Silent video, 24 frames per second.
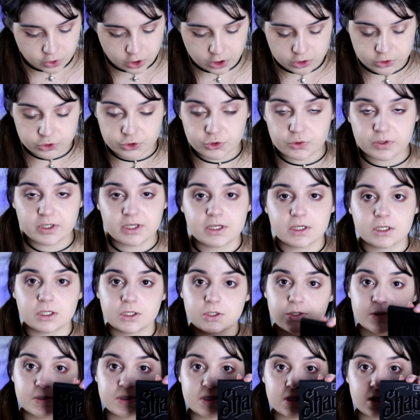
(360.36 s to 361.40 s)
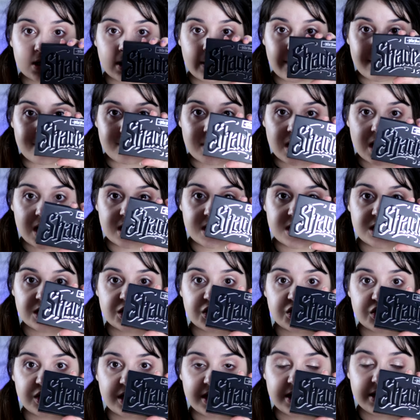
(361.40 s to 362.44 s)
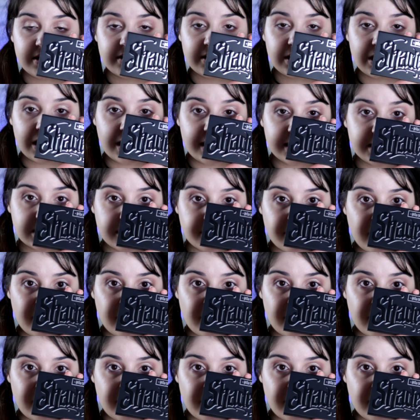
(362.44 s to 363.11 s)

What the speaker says: contouring, using my Shade and Light